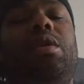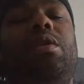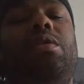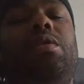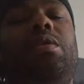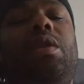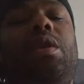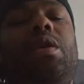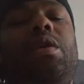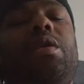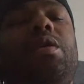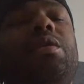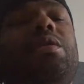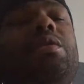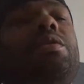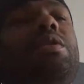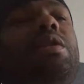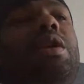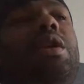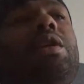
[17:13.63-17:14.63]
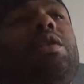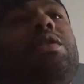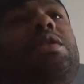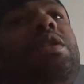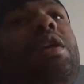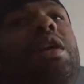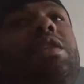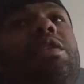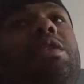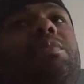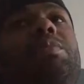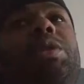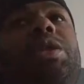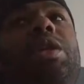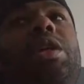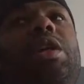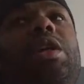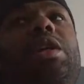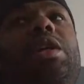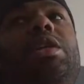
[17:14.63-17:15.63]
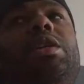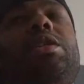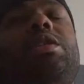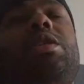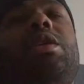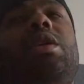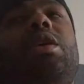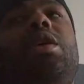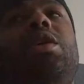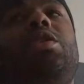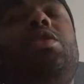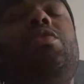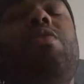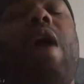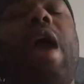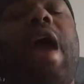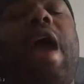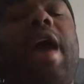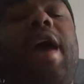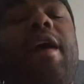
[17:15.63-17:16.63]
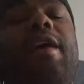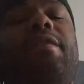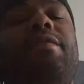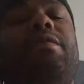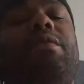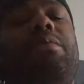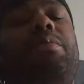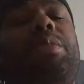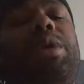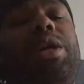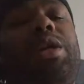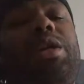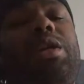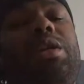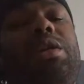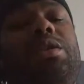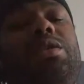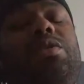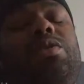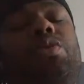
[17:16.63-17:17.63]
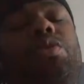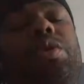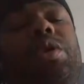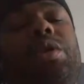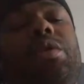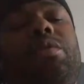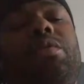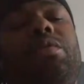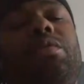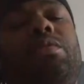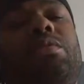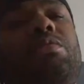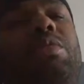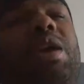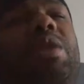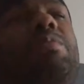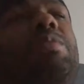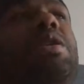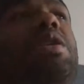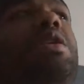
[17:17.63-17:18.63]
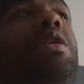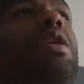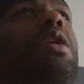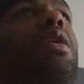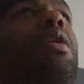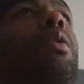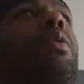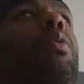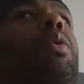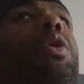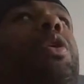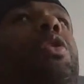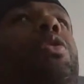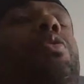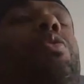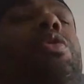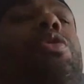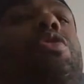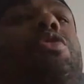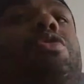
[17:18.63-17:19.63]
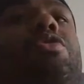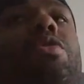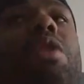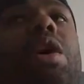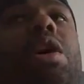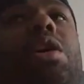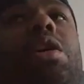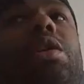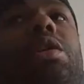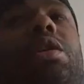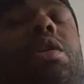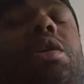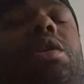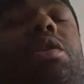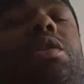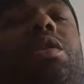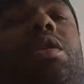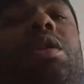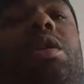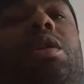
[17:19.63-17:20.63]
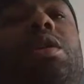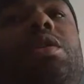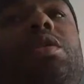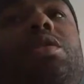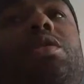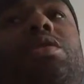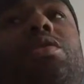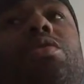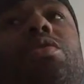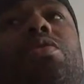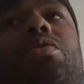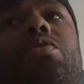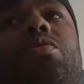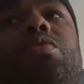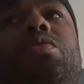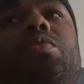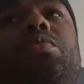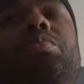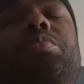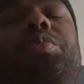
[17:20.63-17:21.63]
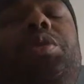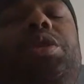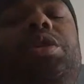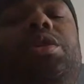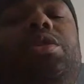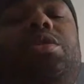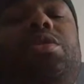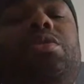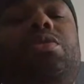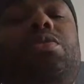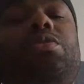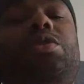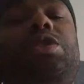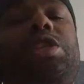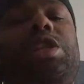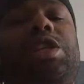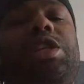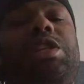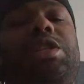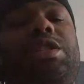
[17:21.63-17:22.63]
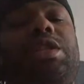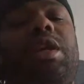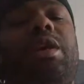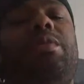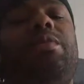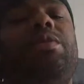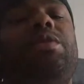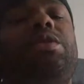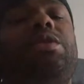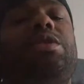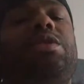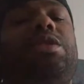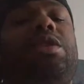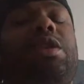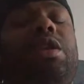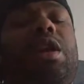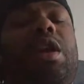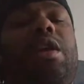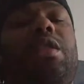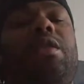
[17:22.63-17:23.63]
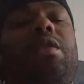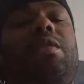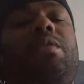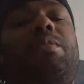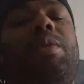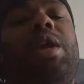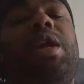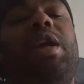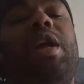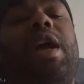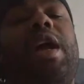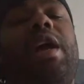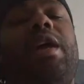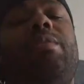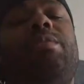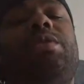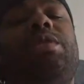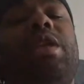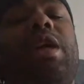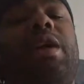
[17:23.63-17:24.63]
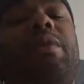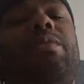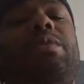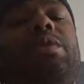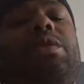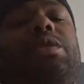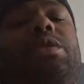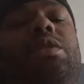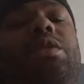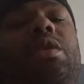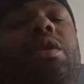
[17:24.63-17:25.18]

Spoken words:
learn. It's nothing because you have the money to do it. Maybe when you were struggling to put two cheese sandwiches together to make a ham sandwich,